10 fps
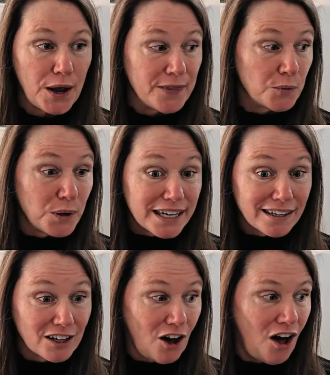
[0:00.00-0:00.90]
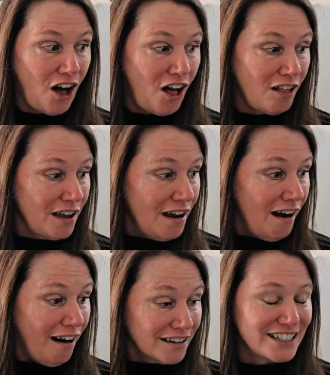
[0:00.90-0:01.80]
and then we can call
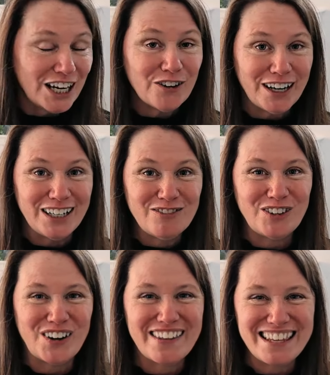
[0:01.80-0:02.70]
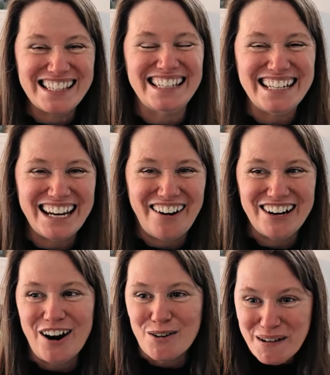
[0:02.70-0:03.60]
our decorating for the sitting
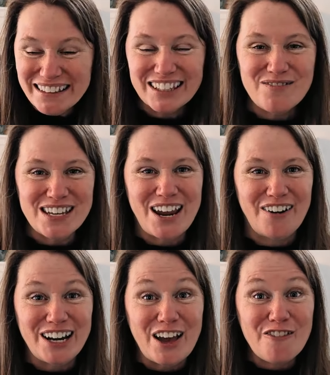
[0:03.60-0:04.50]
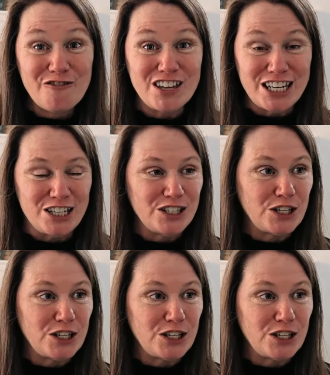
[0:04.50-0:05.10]
area, our main living area, finished.